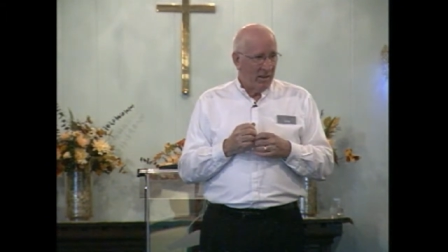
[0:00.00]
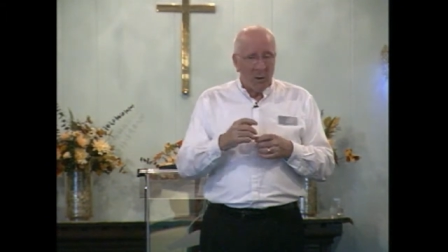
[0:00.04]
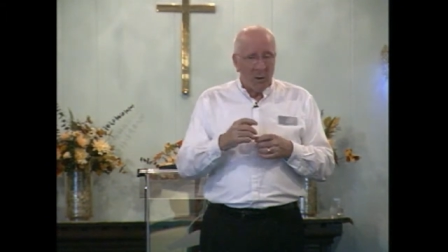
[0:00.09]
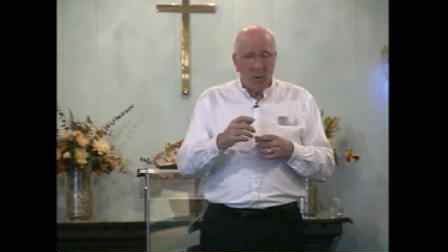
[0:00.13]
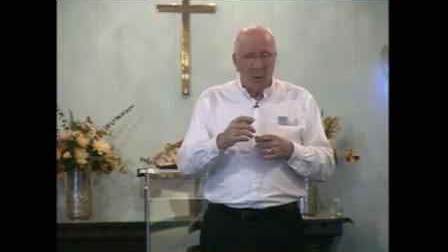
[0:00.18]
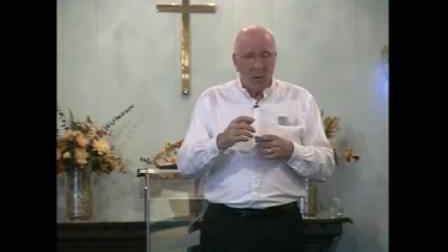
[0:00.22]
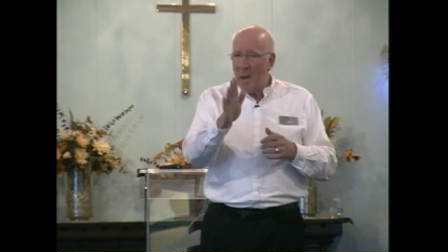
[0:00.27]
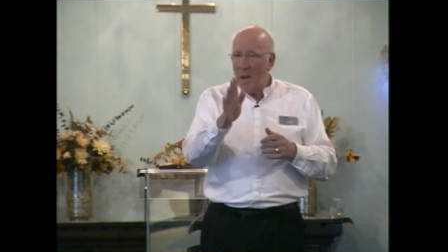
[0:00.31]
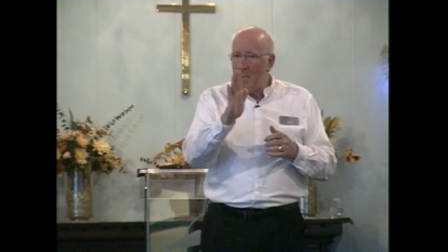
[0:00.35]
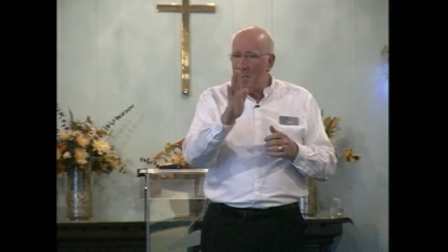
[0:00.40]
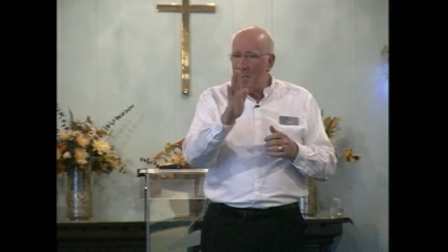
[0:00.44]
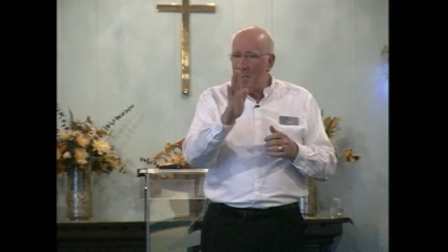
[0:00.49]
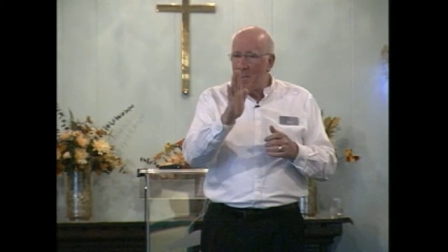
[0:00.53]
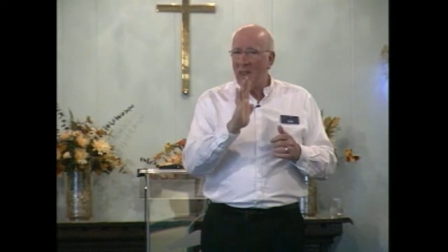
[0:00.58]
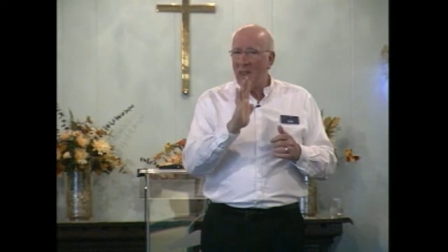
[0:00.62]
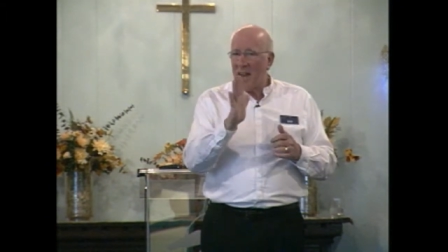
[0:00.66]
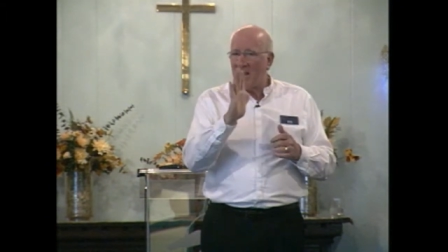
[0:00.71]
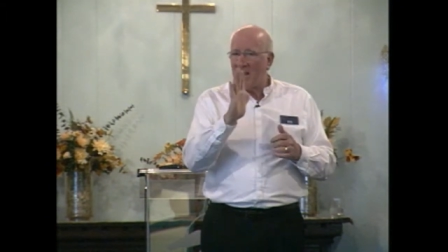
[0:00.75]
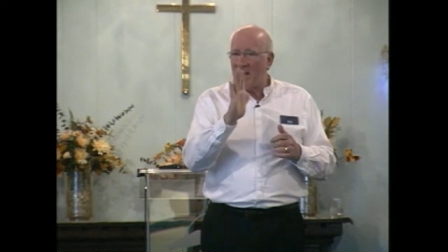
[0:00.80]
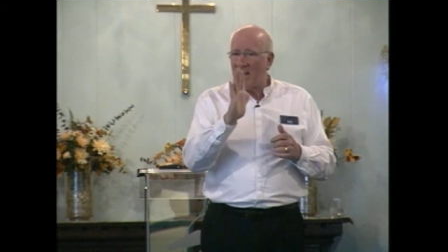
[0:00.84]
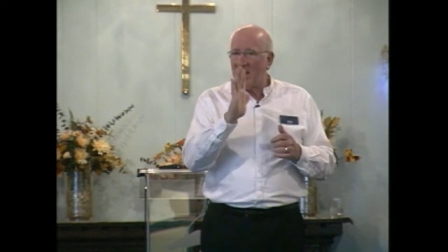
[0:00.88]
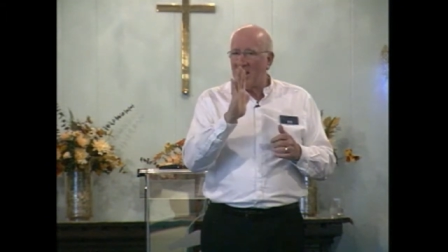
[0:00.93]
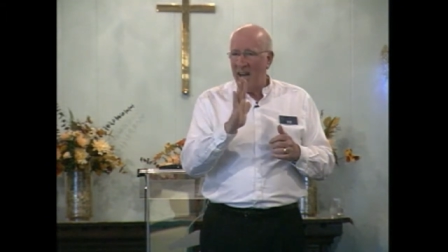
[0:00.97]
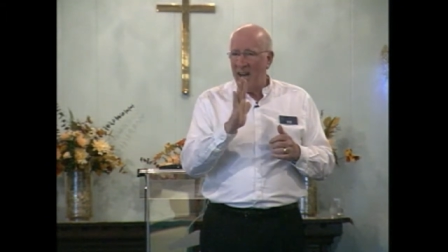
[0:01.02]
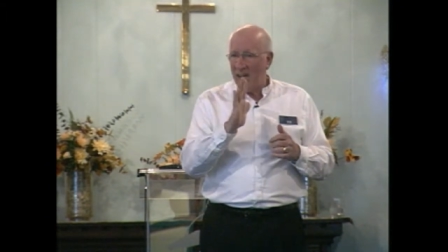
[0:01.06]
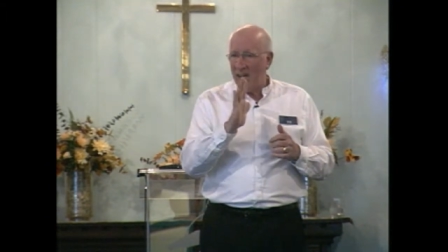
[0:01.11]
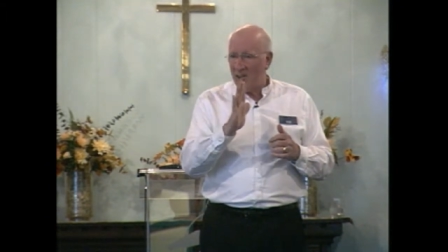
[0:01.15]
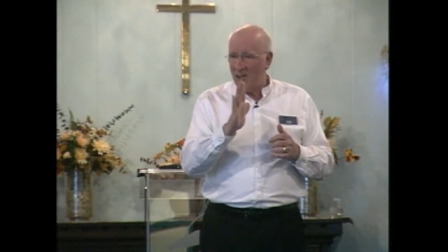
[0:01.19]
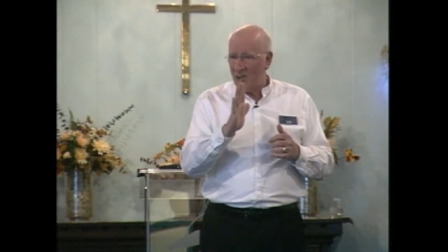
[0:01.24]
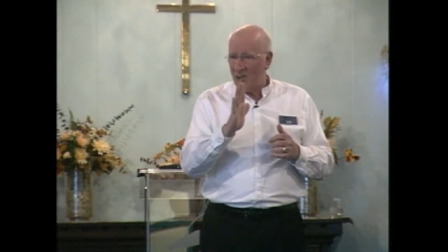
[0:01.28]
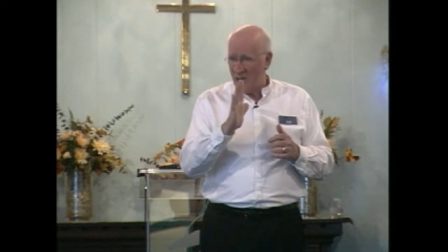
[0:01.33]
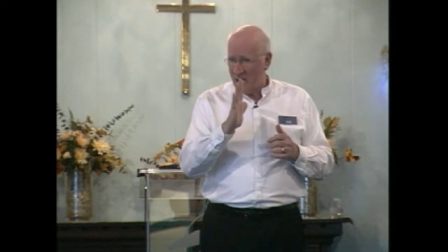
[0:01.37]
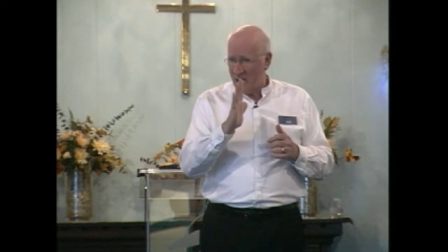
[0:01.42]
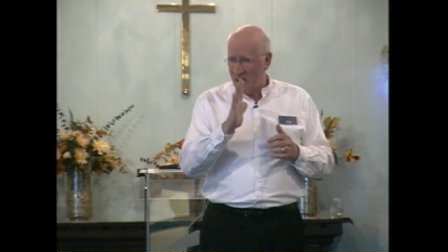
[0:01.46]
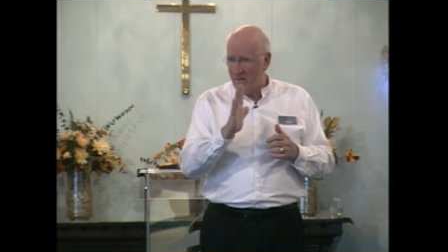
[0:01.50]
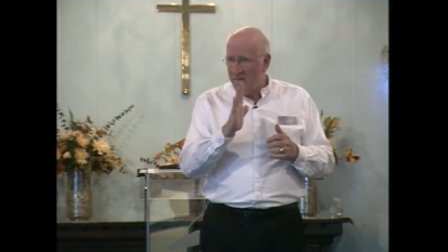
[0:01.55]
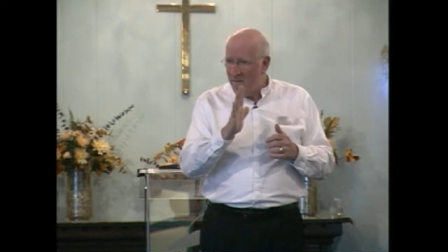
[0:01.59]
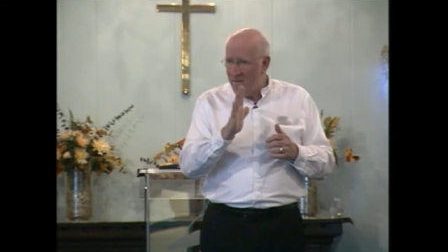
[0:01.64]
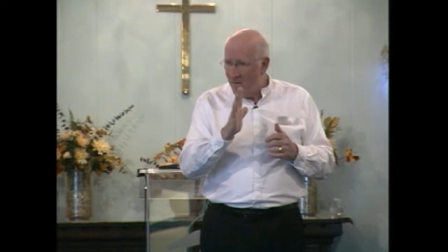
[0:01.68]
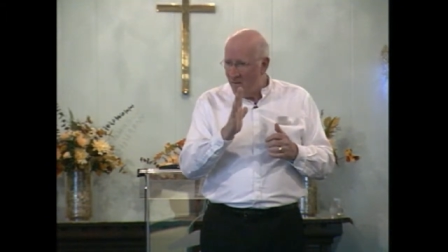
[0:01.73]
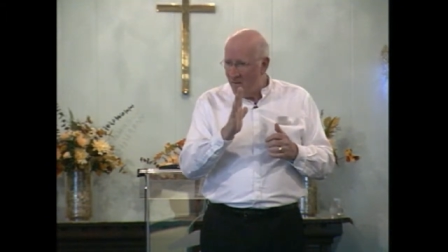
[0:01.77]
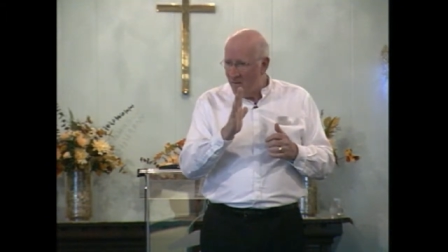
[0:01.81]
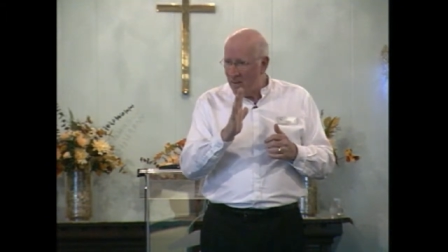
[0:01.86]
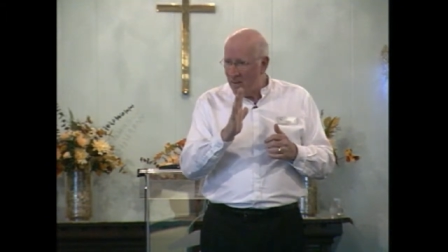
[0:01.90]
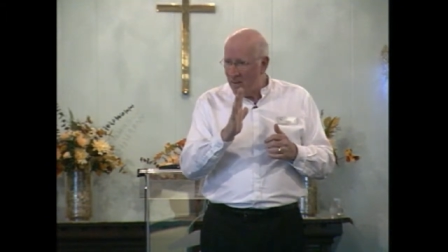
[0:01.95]
want to remember that
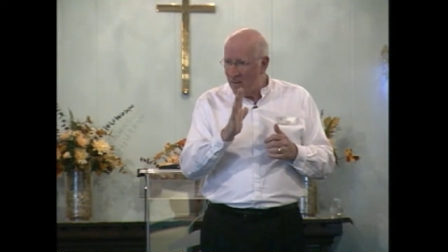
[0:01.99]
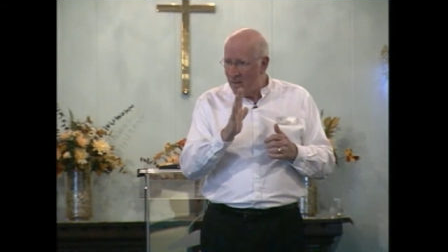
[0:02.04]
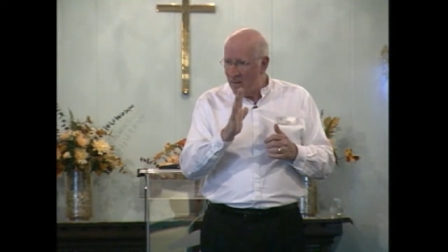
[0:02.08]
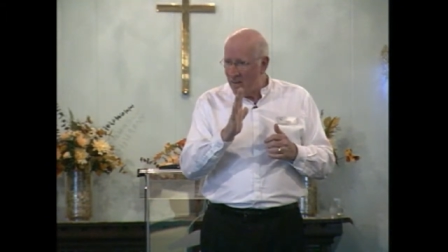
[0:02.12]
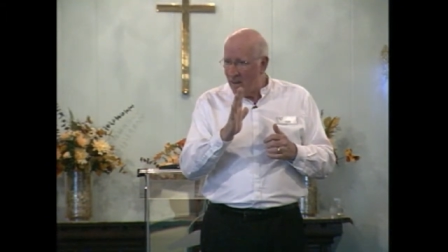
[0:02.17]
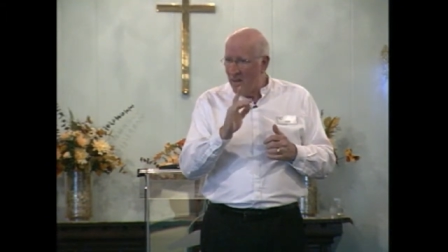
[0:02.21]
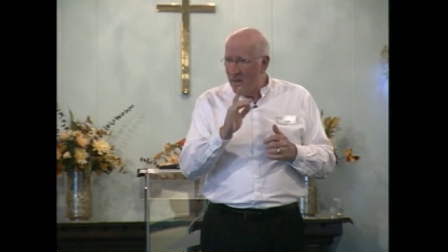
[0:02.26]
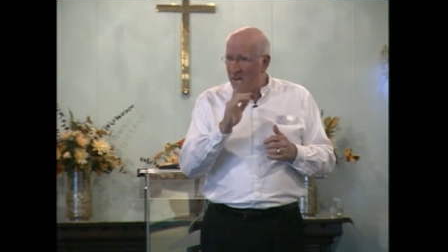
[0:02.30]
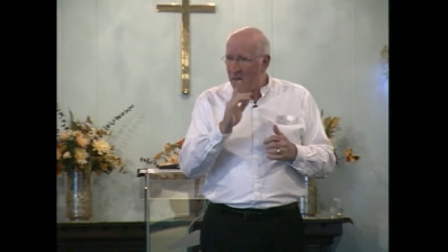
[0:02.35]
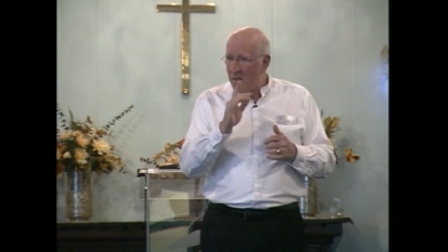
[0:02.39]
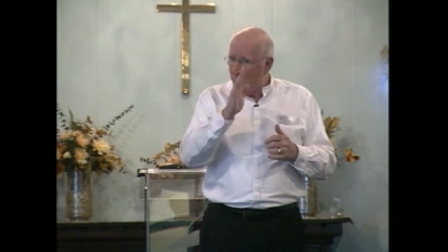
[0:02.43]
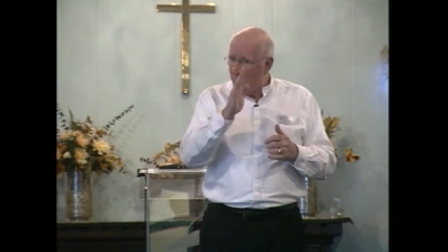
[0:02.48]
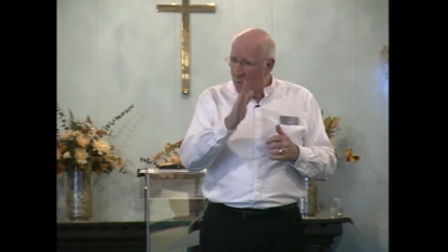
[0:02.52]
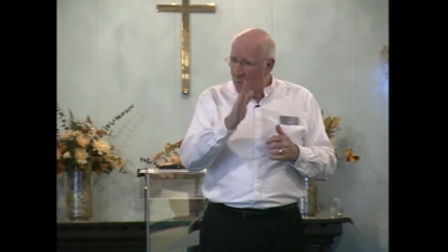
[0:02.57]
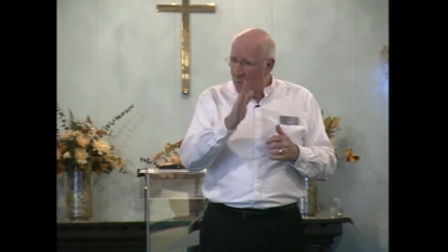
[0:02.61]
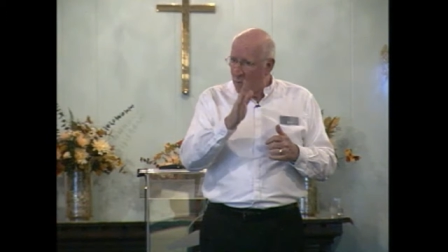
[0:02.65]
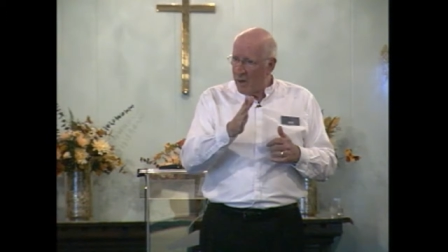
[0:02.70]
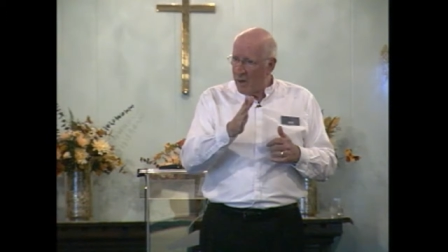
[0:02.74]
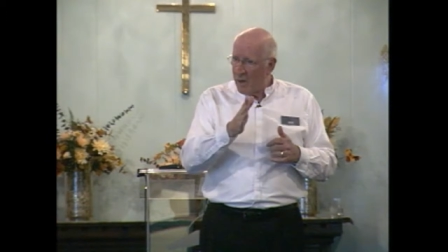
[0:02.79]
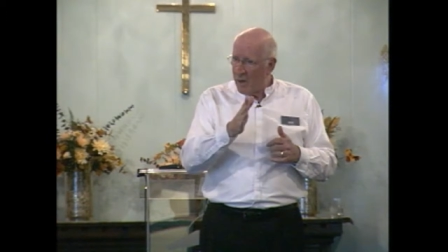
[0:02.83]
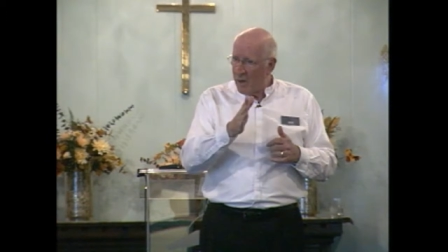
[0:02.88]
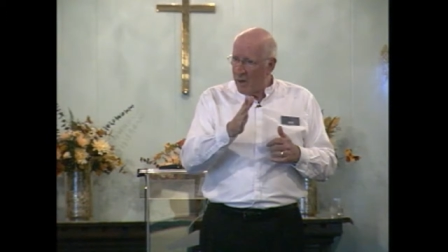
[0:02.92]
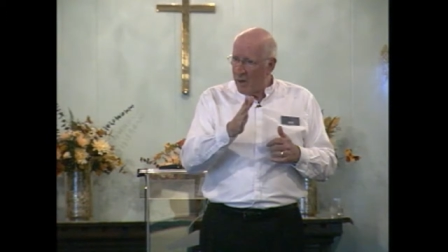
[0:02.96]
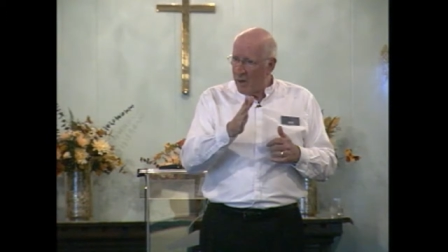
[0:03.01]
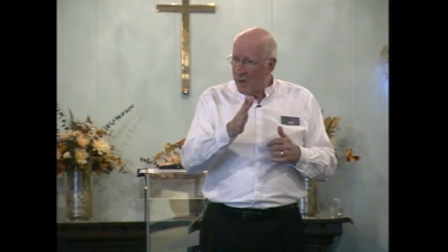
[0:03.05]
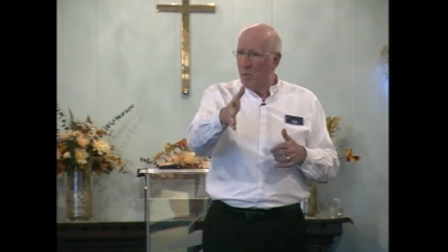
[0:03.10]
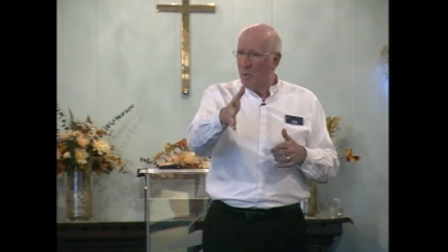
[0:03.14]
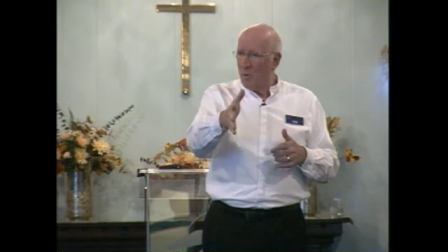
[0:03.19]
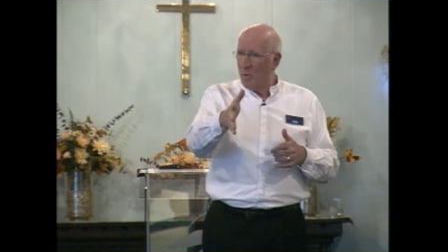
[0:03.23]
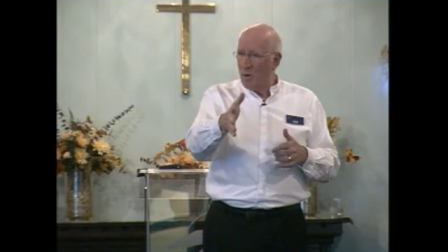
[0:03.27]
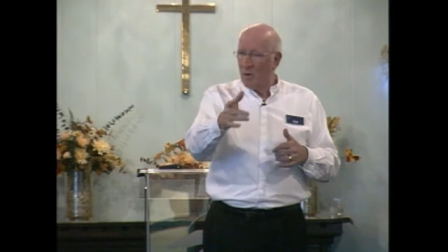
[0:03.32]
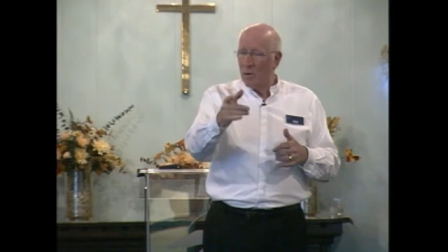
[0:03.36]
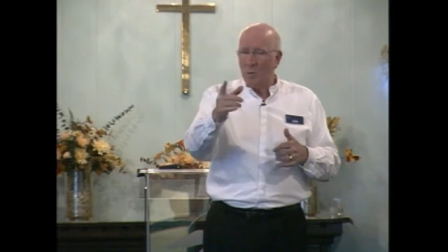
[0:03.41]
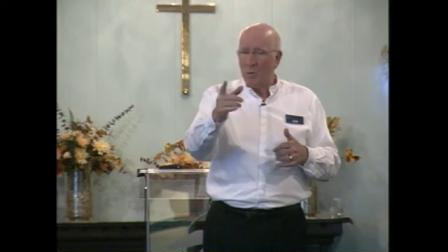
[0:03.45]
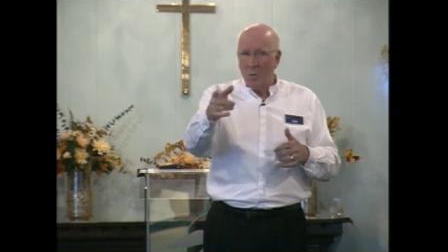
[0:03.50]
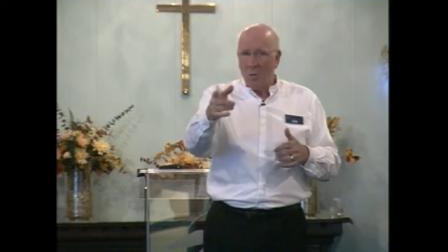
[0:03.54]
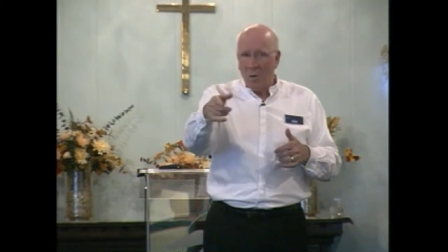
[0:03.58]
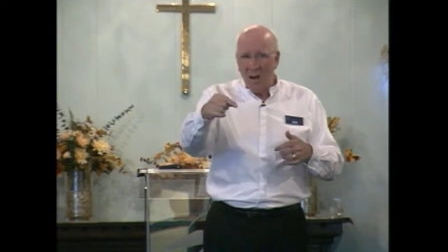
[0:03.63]
connection and bring it into my world.